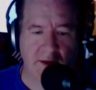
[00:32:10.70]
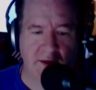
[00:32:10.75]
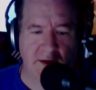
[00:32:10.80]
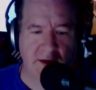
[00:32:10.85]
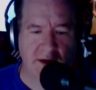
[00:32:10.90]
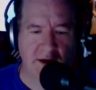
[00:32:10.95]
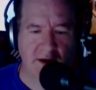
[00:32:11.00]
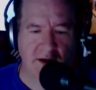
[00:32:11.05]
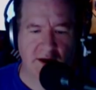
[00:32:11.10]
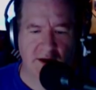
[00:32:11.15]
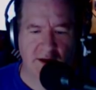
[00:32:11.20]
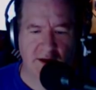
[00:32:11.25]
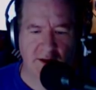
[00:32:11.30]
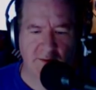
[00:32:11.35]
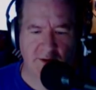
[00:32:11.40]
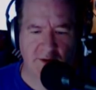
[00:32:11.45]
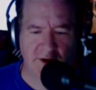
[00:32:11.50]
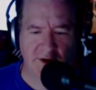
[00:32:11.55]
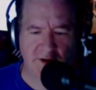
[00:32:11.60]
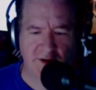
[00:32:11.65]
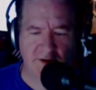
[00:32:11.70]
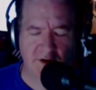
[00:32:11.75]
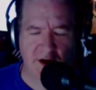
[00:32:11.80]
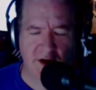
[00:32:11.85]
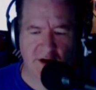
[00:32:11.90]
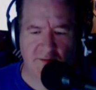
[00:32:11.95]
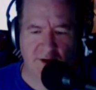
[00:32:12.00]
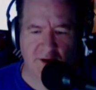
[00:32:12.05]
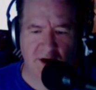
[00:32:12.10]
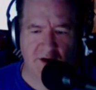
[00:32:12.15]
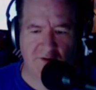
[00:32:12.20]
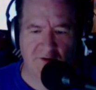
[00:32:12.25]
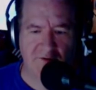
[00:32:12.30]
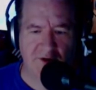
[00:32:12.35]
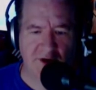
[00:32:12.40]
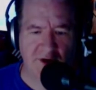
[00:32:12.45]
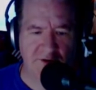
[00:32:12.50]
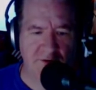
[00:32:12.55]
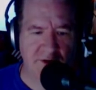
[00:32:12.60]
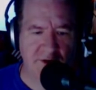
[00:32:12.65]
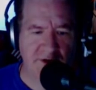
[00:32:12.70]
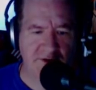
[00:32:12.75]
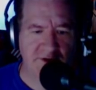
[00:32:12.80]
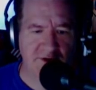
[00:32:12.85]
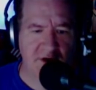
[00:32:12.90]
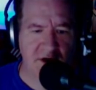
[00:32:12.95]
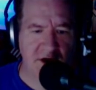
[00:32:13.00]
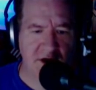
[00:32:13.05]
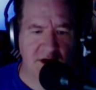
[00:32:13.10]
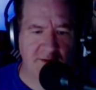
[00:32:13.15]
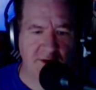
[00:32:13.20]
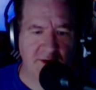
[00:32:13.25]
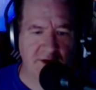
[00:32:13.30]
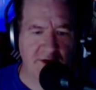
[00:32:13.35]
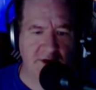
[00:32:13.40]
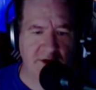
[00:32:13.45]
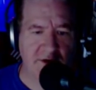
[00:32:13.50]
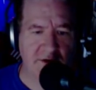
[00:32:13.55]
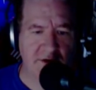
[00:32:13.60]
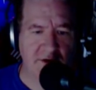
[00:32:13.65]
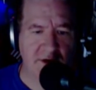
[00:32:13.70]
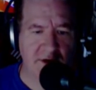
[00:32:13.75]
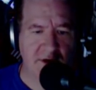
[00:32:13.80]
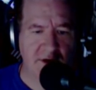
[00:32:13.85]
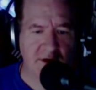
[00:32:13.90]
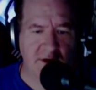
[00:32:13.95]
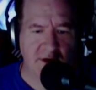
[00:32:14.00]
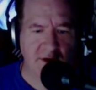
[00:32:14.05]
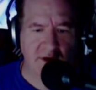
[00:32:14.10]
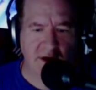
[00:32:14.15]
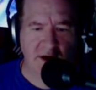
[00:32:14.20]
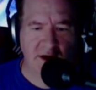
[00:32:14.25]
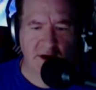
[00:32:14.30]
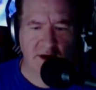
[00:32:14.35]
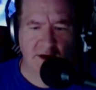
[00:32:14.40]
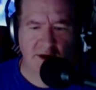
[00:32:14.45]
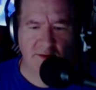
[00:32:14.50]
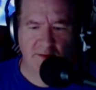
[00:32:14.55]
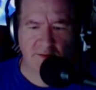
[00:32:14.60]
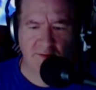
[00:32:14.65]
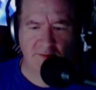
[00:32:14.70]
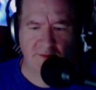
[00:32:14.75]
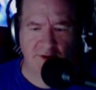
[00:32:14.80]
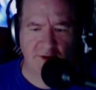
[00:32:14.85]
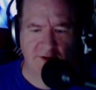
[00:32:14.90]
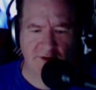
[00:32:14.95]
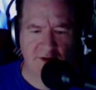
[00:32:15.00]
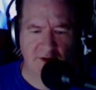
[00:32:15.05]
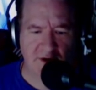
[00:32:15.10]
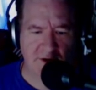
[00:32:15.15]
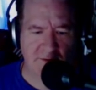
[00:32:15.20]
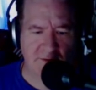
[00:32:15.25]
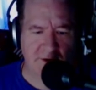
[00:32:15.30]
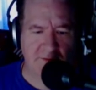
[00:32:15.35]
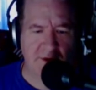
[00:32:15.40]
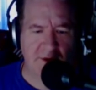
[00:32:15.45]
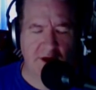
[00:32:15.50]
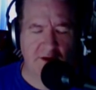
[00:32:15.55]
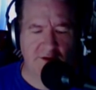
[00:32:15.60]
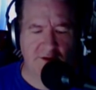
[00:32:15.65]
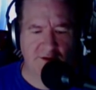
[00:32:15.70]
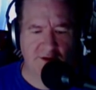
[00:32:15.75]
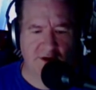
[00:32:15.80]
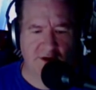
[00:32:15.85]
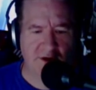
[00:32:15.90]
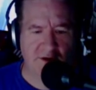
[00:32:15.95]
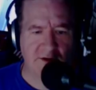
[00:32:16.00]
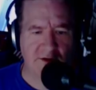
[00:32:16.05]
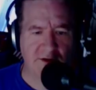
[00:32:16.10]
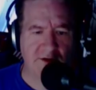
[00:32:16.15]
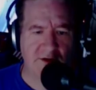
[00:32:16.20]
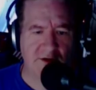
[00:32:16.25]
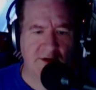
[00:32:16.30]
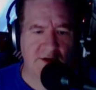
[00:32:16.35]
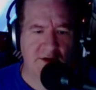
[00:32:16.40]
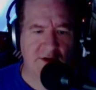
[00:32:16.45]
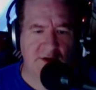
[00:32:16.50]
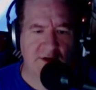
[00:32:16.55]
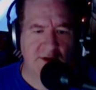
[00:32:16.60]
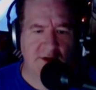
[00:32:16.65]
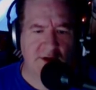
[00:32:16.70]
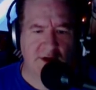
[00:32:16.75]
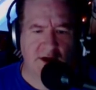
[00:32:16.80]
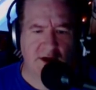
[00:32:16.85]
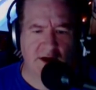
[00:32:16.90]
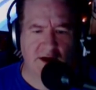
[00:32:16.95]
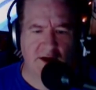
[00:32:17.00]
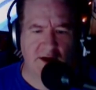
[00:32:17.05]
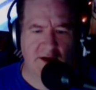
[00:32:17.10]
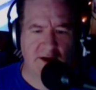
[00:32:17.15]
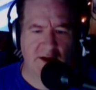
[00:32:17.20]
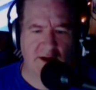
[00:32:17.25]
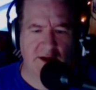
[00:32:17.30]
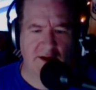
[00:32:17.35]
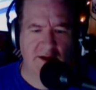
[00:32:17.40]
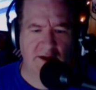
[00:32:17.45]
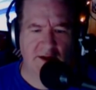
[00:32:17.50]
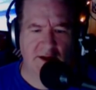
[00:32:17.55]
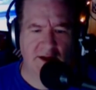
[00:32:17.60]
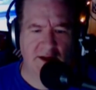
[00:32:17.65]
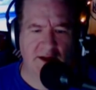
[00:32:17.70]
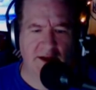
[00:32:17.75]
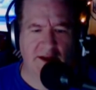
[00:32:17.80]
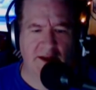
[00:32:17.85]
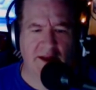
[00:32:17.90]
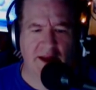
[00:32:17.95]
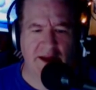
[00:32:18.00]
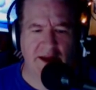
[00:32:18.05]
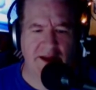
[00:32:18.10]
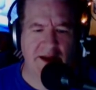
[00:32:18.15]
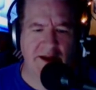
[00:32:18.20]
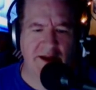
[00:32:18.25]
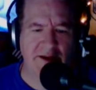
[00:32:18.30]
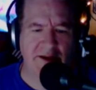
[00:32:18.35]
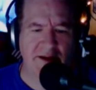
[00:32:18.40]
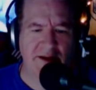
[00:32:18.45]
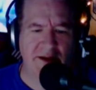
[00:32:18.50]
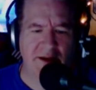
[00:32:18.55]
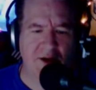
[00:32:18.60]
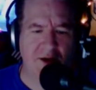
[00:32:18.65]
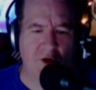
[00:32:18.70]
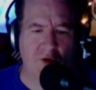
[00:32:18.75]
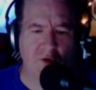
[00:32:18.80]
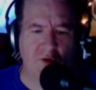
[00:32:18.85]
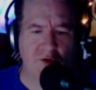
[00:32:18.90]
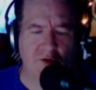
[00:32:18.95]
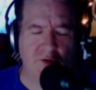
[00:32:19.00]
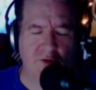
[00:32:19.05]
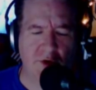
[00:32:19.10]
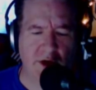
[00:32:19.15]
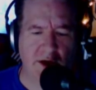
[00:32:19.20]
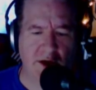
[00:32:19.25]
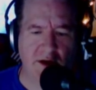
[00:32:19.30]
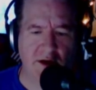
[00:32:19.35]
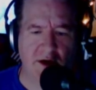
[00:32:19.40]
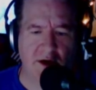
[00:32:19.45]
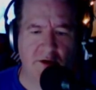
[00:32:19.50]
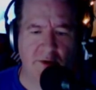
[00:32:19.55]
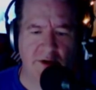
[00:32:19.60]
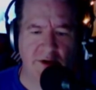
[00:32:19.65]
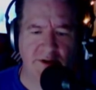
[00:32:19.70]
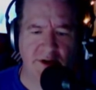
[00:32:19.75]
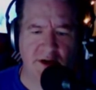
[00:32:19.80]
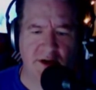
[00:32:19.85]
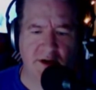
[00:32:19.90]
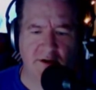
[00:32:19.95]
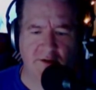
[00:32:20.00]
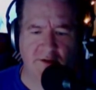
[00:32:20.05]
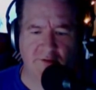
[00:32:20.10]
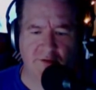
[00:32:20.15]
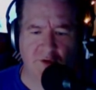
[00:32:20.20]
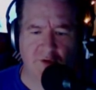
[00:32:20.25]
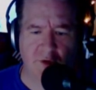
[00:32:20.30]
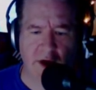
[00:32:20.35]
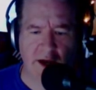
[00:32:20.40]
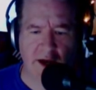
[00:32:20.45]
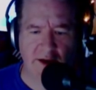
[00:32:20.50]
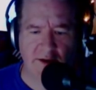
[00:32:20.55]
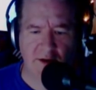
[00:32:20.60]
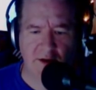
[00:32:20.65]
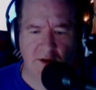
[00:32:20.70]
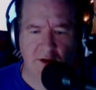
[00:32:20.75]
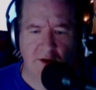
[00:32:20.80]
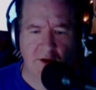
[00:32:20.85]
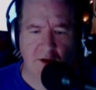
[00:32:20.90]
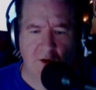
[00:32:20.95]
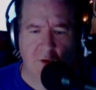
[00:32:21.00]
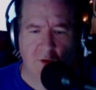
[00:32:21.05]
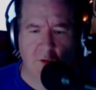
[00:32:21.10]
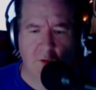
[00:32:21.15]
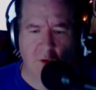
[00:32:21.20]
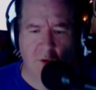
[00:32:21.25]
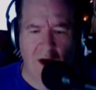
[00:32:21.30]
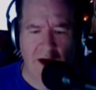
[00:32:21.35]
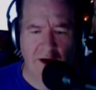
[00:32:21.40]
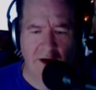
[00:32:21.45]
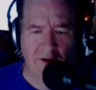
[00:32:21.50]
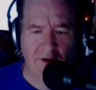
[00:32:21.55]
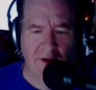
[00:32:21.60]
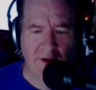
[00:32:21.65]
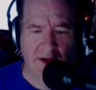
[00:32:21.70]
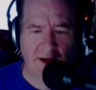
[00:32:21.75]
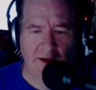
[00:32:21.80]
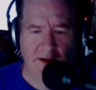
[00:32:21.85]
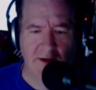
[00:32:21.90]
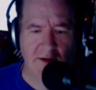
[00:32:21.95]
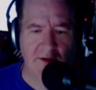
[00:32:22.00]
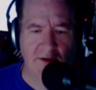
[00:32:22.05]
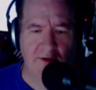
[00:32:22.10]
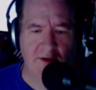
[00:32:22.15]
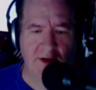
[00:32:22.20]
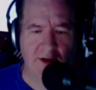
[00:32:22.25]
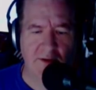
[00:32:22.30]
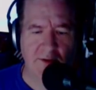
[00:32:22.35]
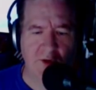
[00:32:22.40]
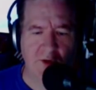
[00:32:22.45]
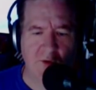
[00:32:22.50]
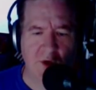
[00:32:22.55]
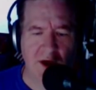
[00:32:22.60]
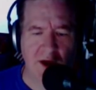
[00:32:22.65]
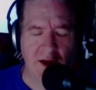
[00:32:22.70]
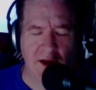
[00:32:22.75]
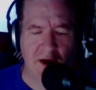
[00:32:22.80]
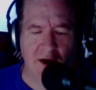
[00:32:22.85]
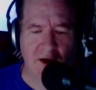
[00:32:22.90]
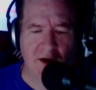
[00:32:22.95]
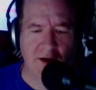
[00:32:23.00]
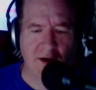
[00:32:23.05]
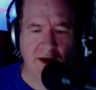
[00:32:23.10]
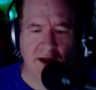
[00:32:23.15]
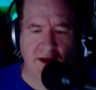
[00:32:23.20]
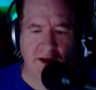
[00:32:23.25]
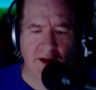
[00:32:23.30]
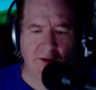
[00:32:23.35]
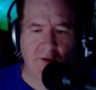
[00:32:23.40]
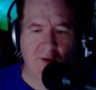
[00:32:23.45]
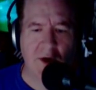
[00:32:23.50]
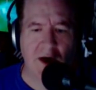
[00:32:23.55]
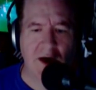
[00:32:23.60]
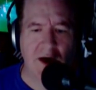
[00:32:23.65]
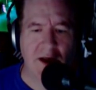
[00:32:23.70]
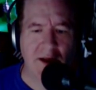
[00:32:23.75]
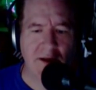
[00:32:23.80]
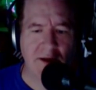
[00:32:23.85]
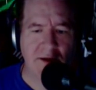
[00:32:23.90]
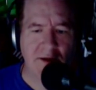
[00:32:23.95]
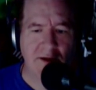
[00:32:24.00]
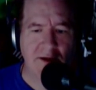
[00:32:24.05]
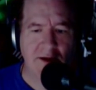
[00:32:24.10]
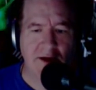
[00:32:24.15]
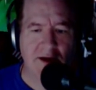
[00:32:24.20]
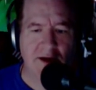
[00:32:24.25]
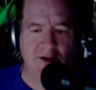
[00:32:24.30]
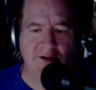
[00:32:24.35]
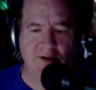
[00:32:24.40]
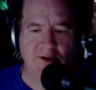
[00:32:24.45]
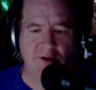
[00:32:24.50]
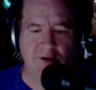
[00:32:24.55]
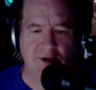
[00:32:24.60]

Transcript: Let me just try to paraphrase what he's talking about here. He's talking about Pelsall. In late 1903, a resident of Great Wyrley, Wyrley, a certain